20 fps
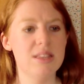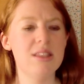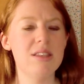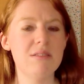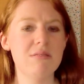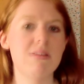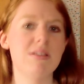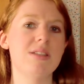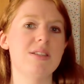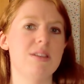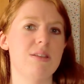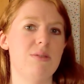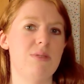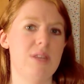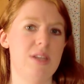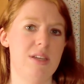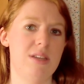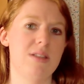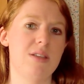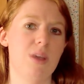there is
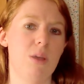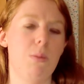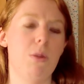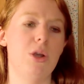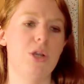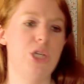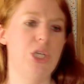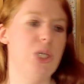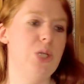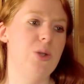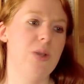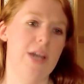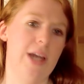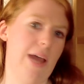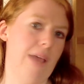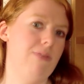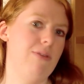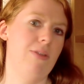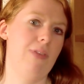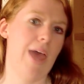only so much you can
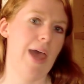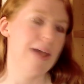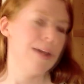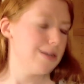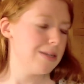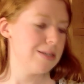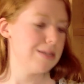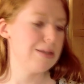have of that.